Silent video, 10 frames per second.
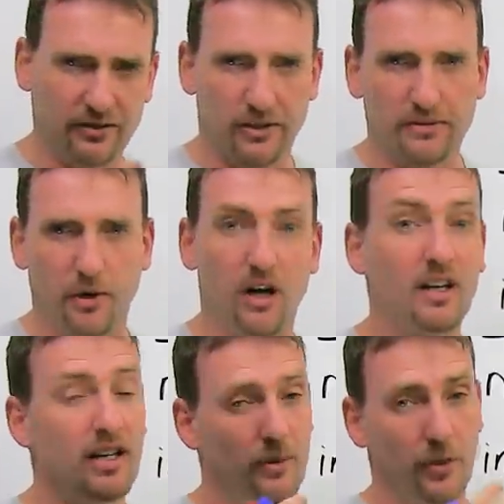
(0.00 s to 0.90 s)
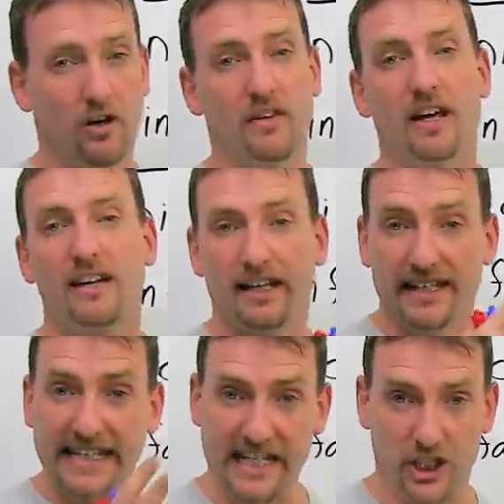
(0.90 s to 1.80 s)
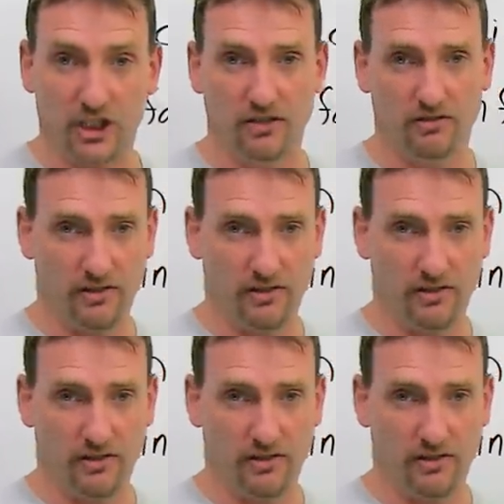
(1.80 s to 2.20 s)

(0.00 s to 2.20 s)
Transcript: so it's small, we call that a niche.